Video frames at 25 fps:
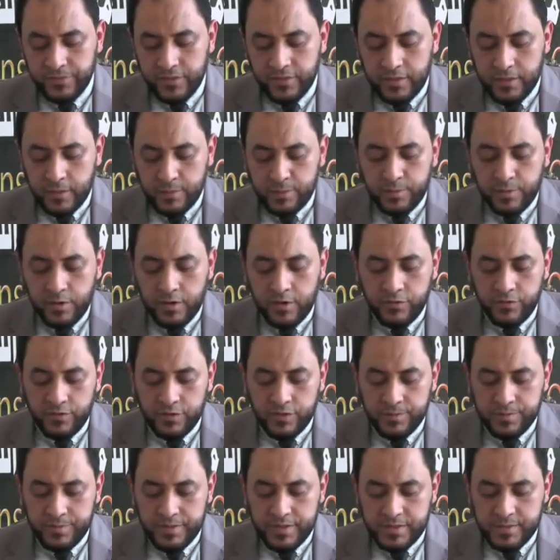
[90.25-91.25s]
The
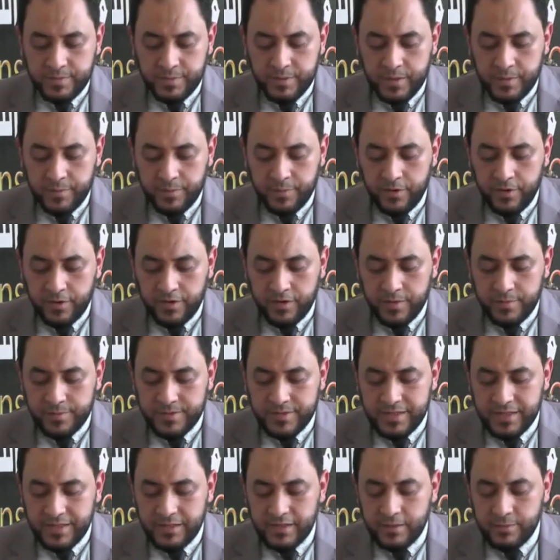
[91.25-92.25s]
Prophet, peace be upon him,
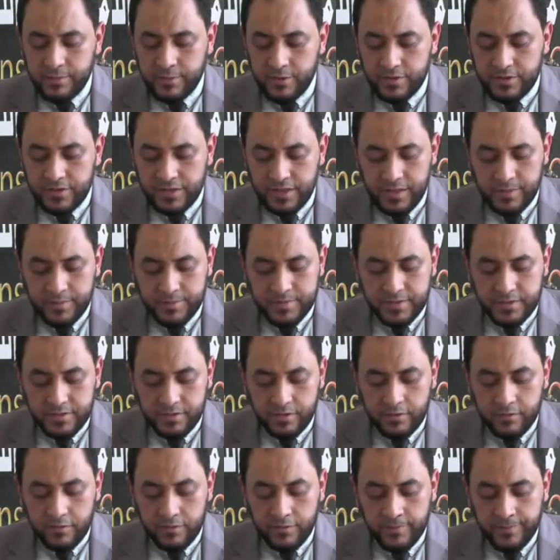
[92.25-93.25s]
said about
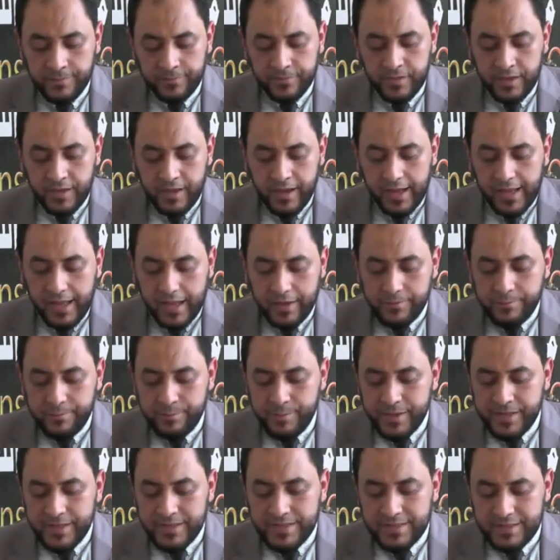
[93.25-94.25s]
himself, "I have
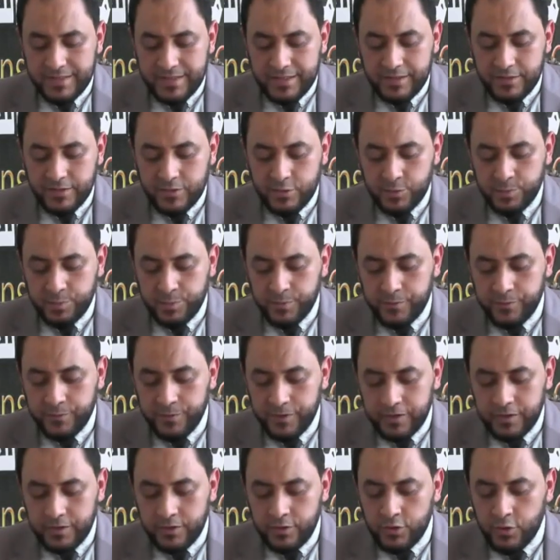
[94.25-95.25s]
been sent to
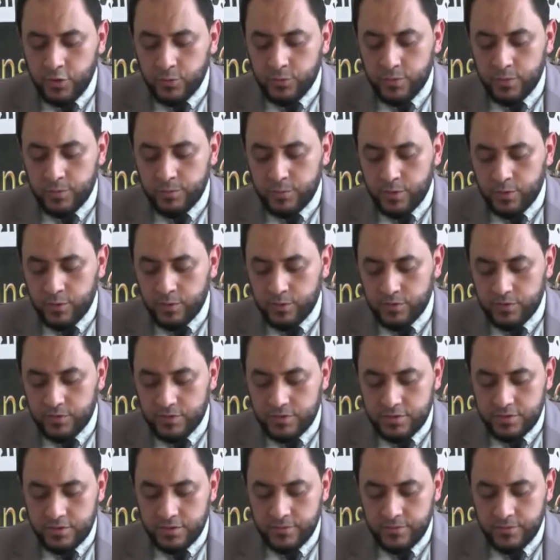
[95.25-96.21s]
perfect noble morals."